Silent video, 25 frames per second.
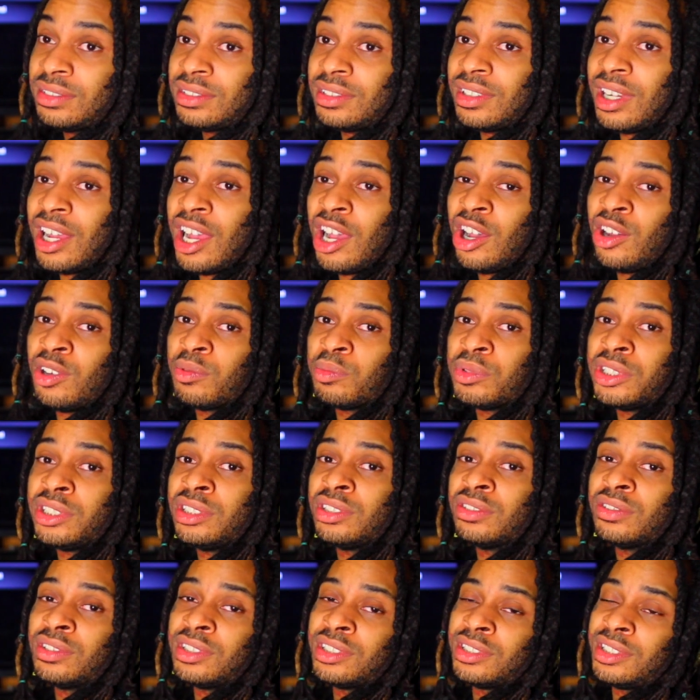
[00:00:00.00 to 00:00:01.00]
I don't be
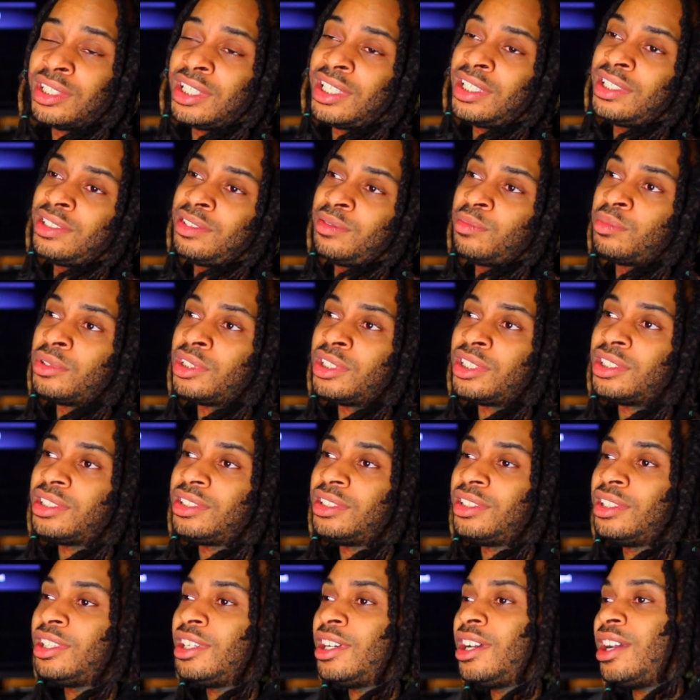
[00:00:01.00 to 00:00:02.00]
doing nothing, but
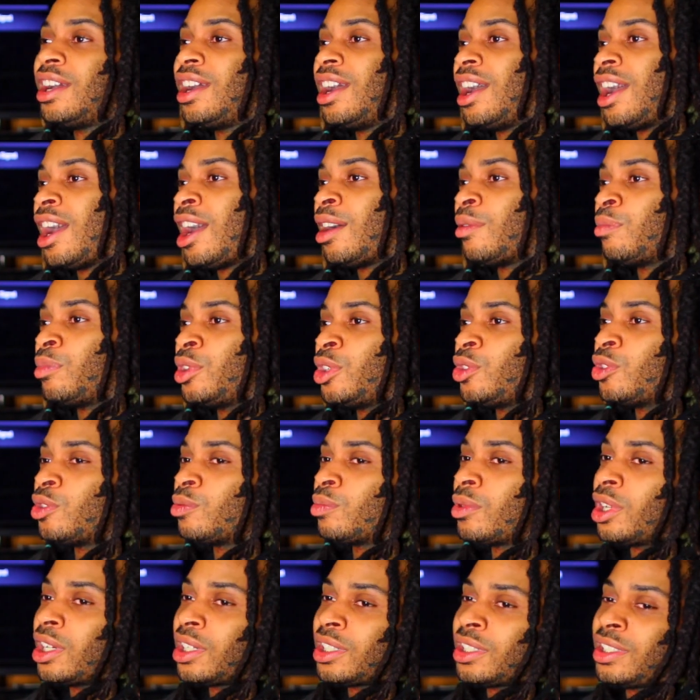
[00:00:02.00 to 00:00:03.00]
I'll be
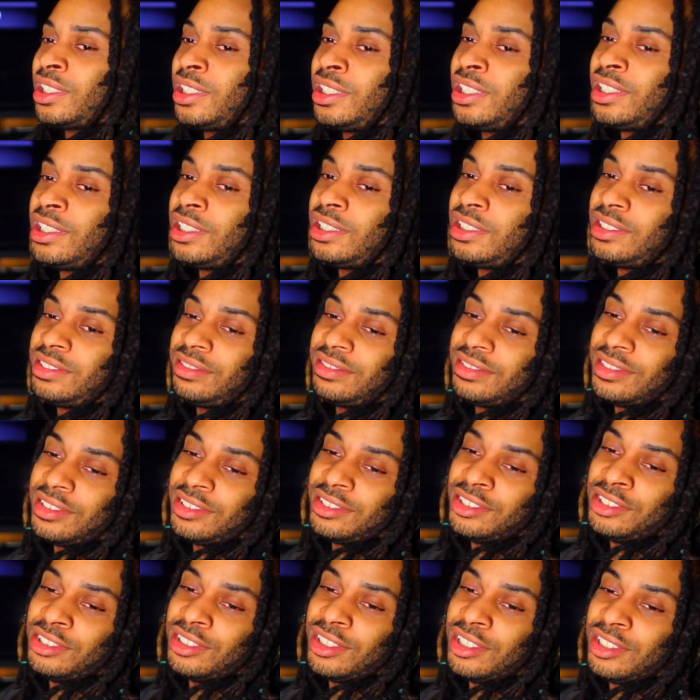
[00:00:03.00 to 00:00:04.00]
with my kid,
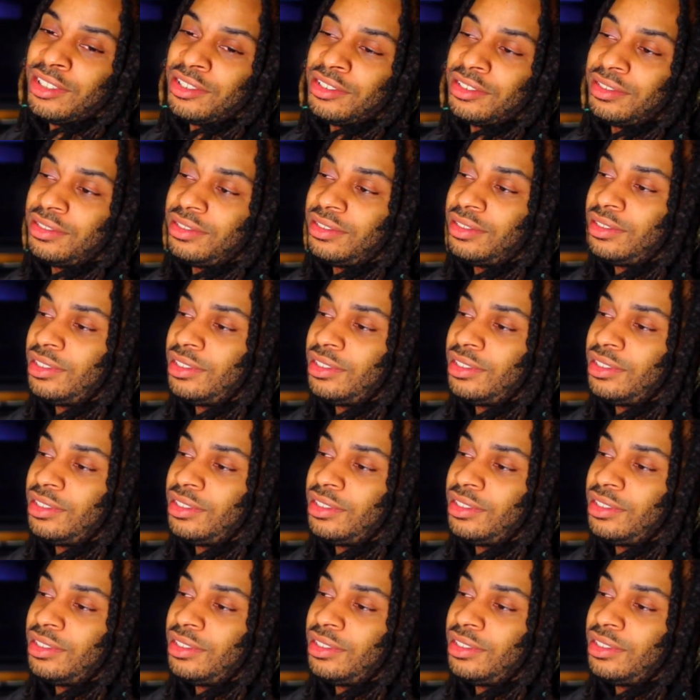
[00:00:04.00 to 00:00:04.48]
you know.